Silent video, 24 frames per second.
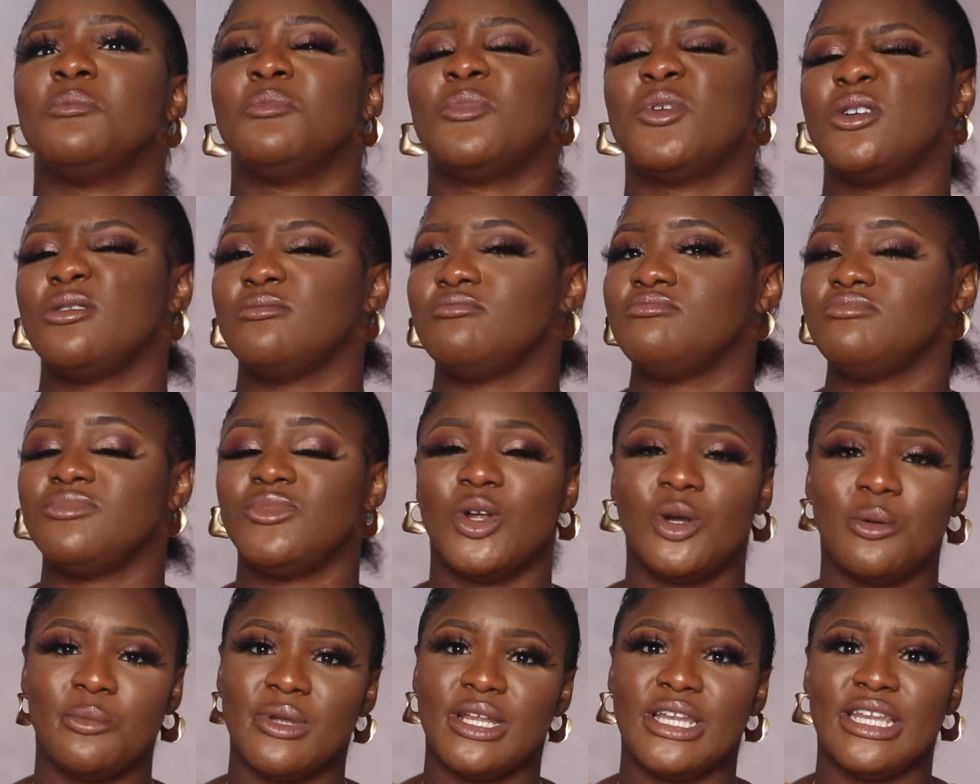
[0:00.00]
But
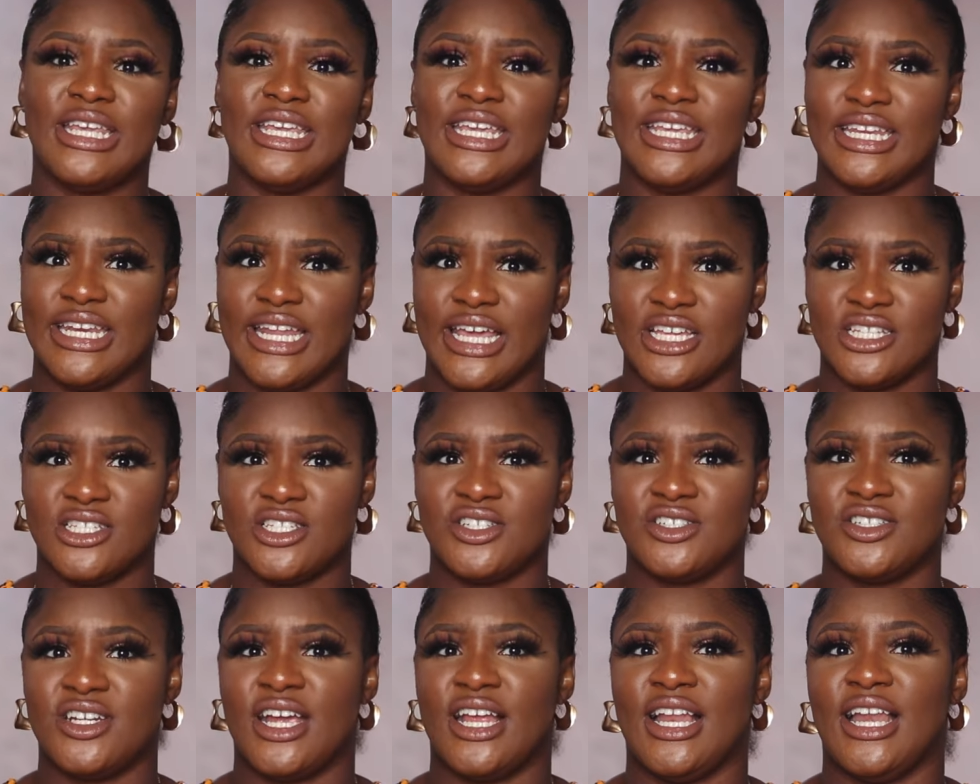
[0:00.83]
normally in
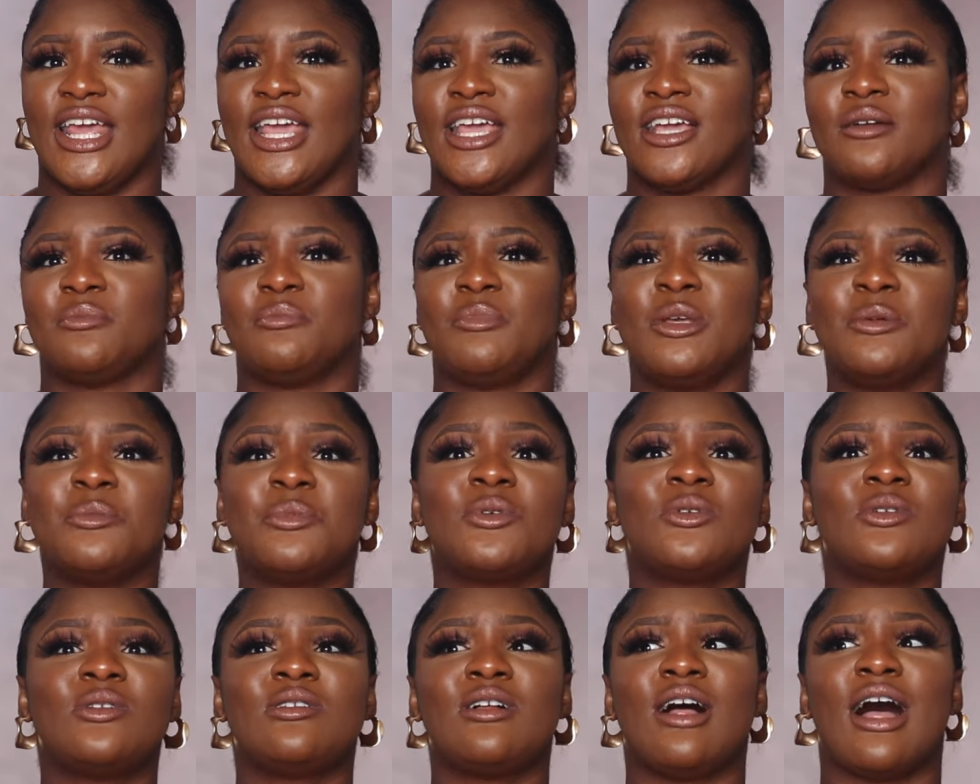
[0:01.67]
Nigeria, like,
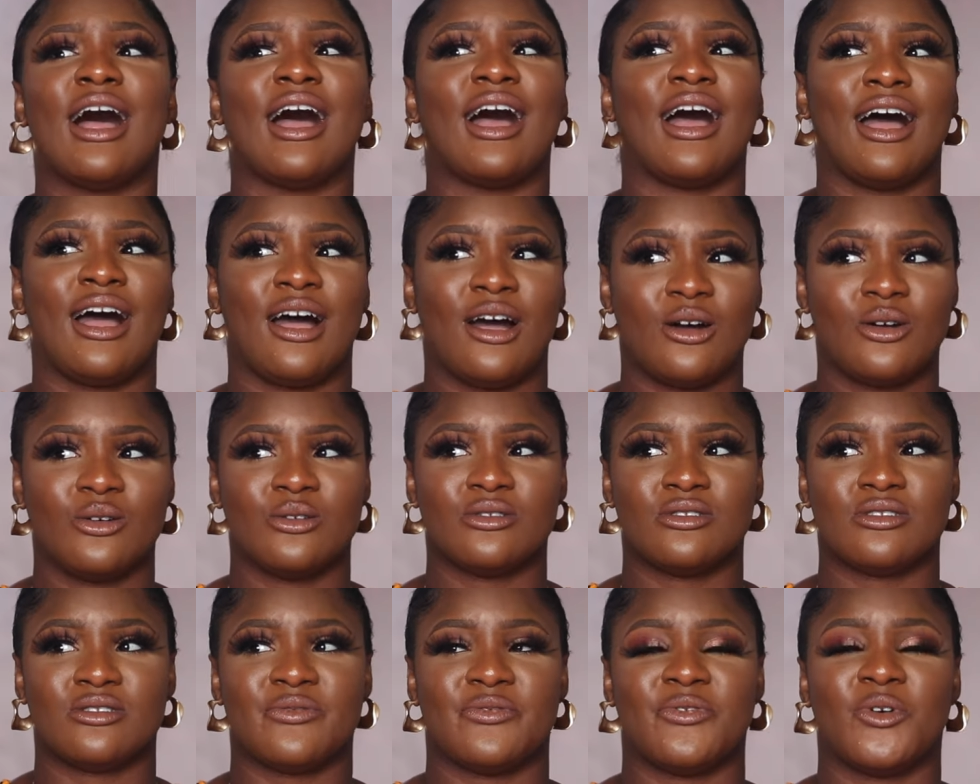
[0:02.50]
people are
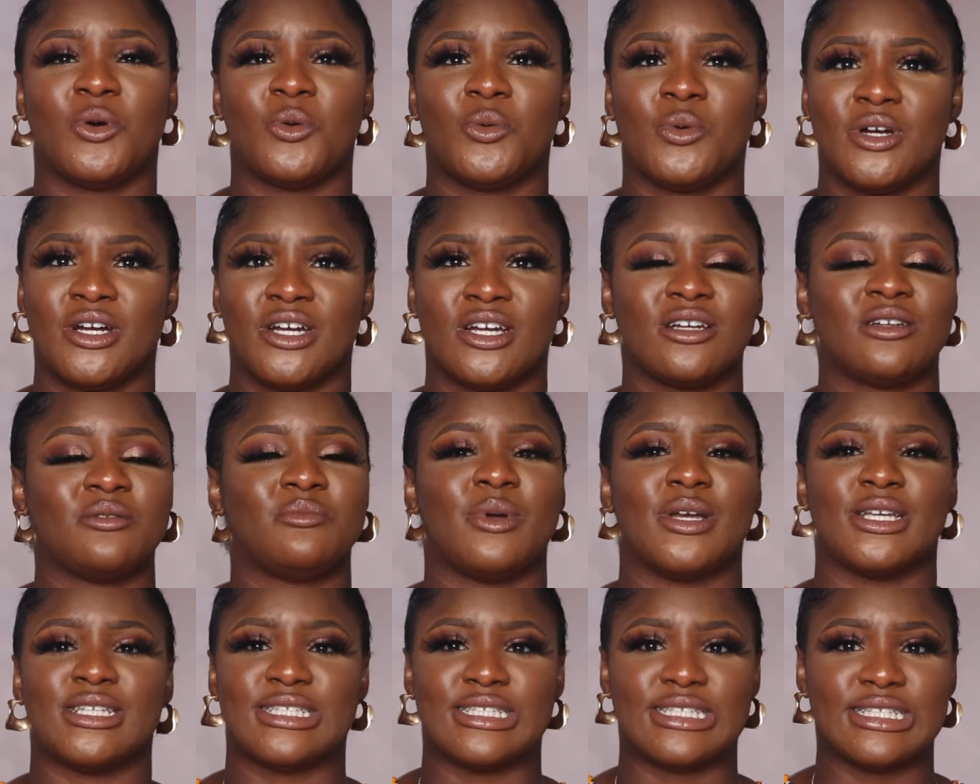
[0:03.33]
out for
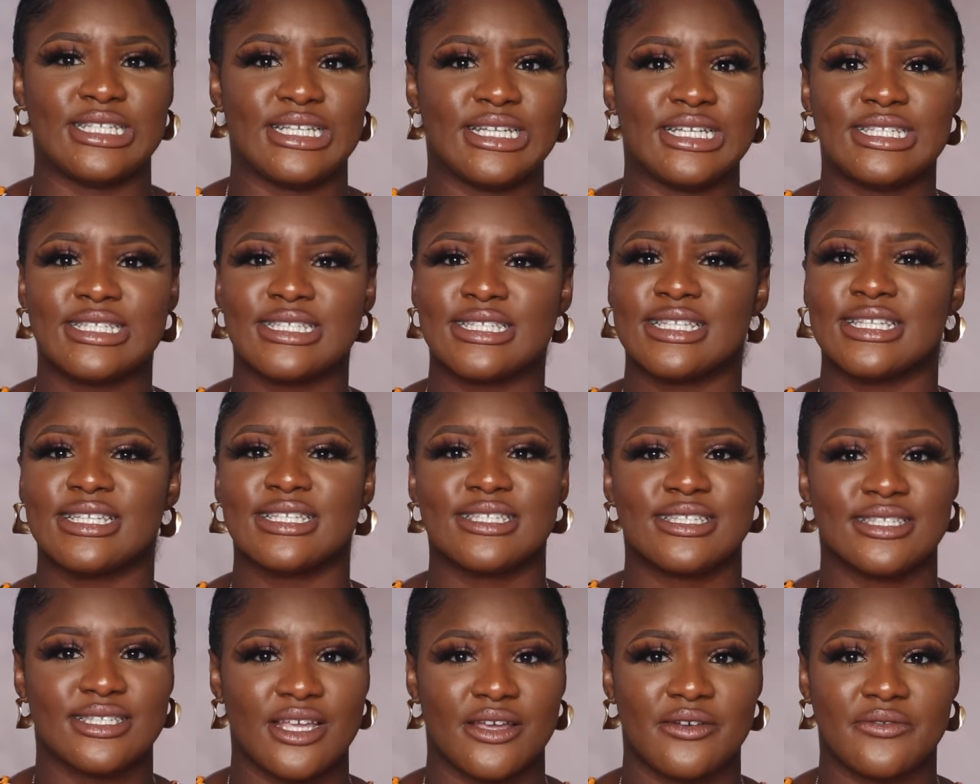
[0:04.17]
work by
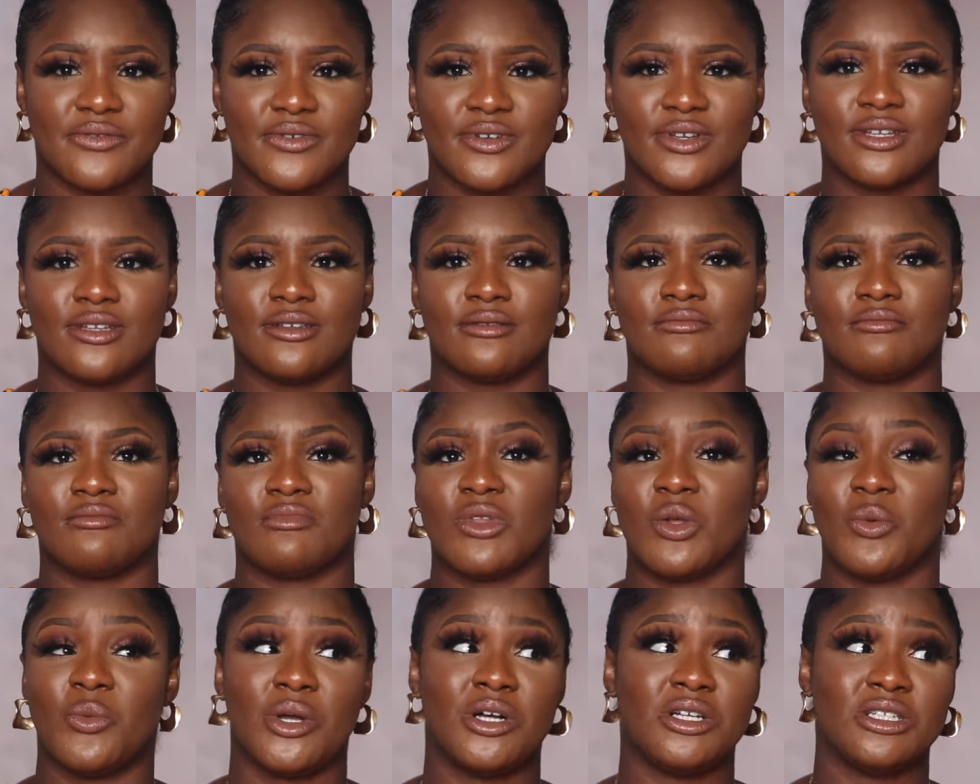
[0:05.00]
6, 7.
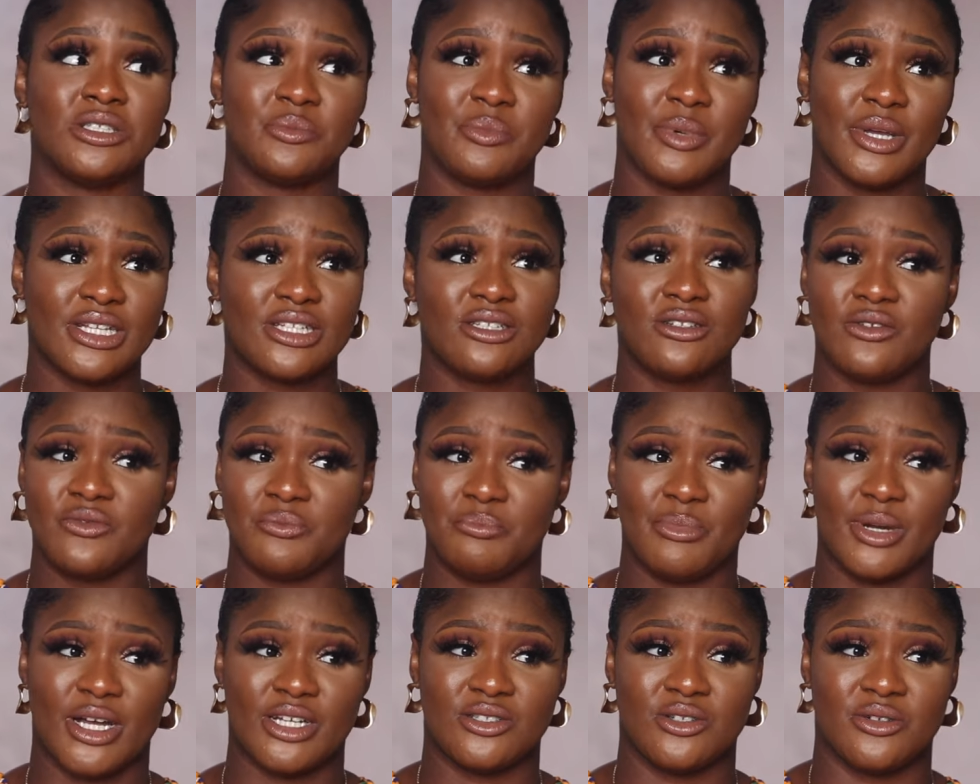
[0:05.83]
Well, depending
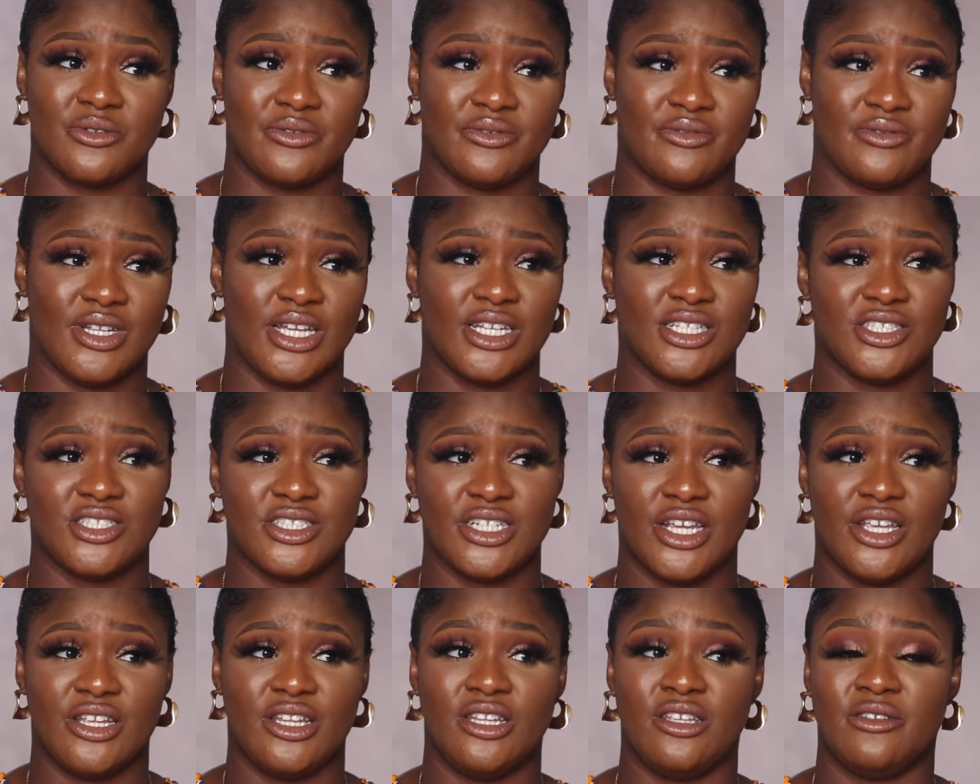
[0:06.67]
on the part of
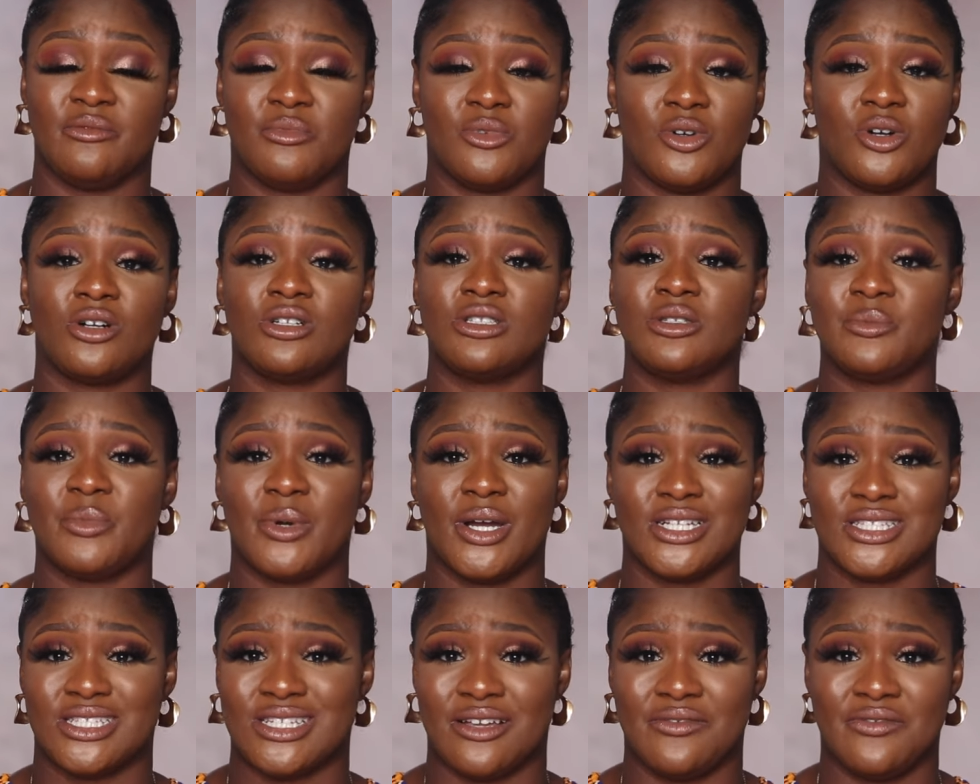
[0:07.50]
Nigeria you leave, but all the
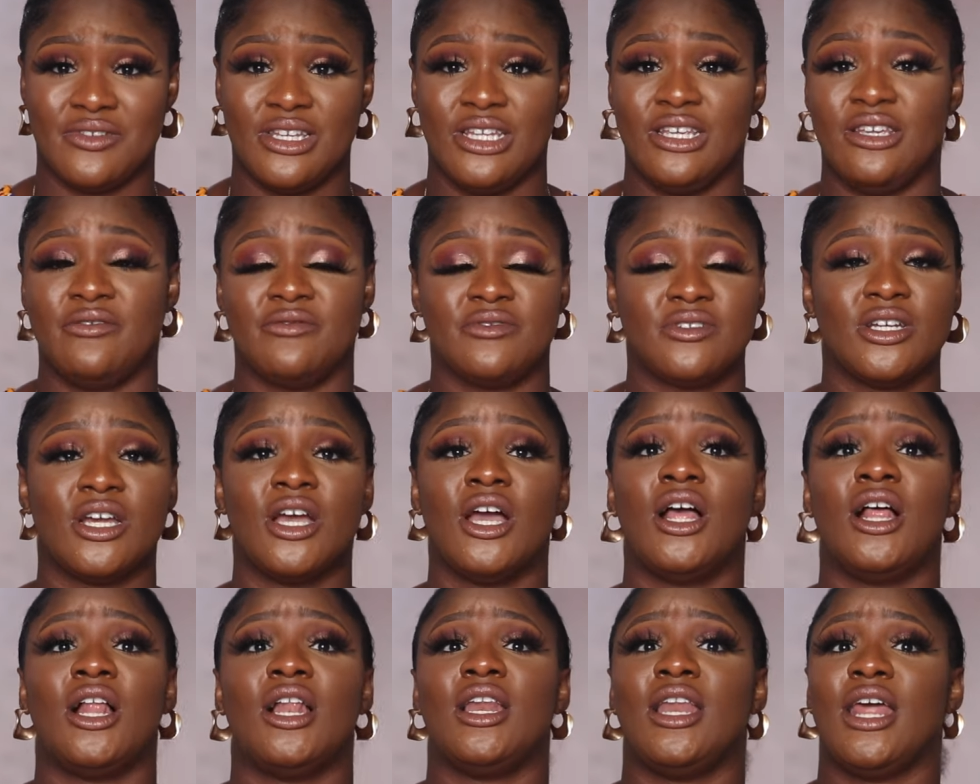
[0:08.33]
parts I've lived,
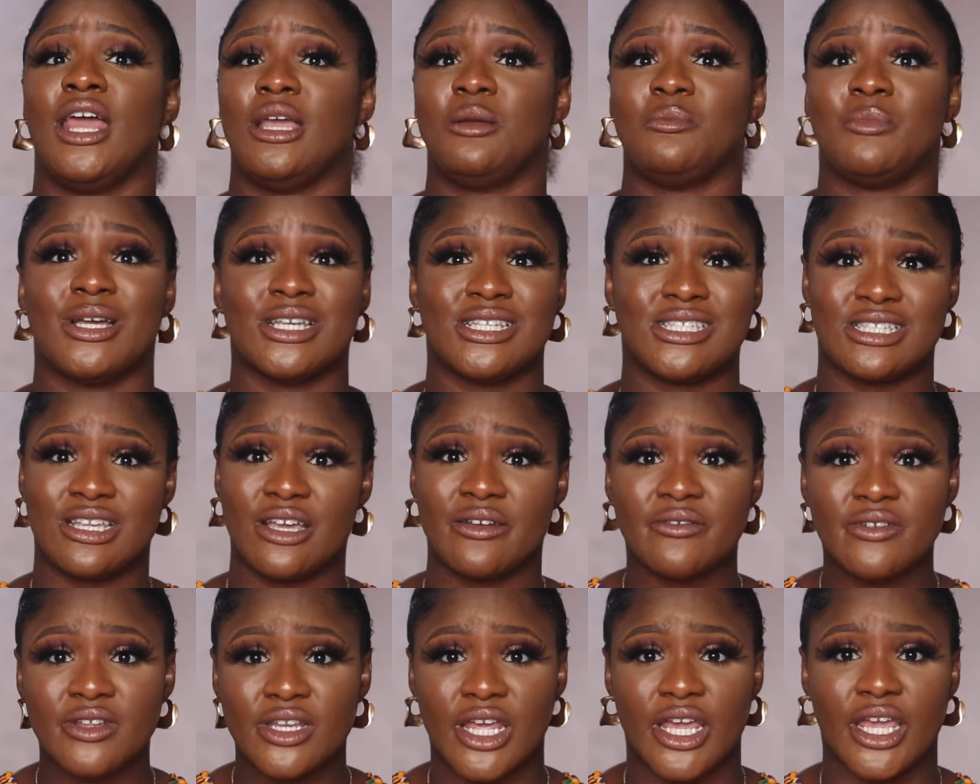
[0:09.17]
like by
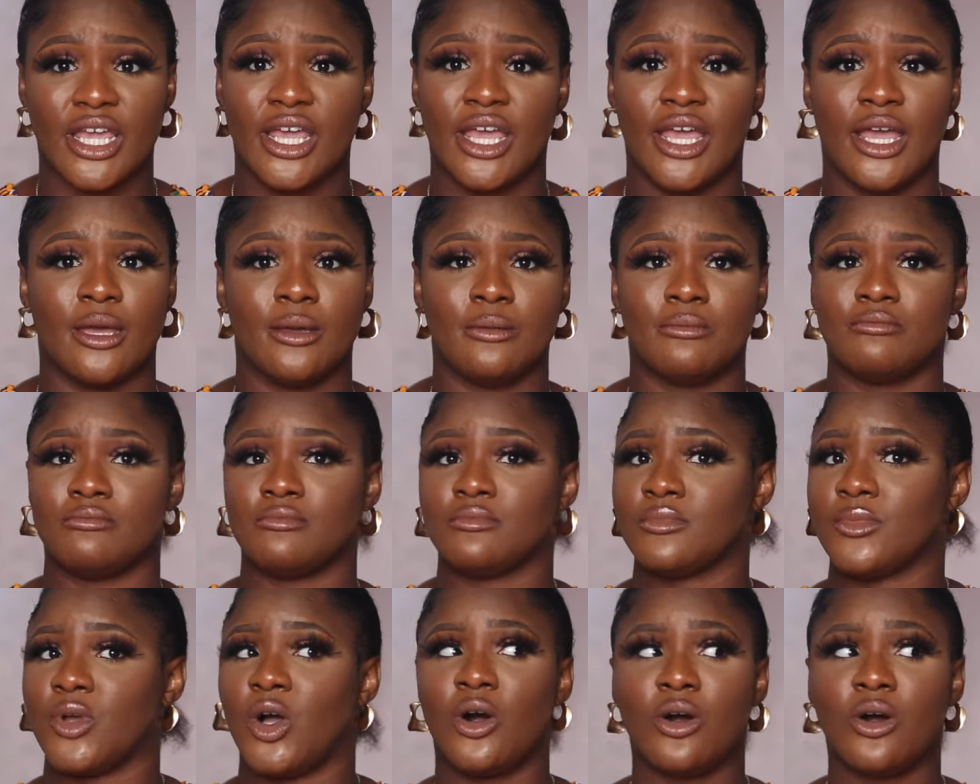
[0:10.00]
7 a.m.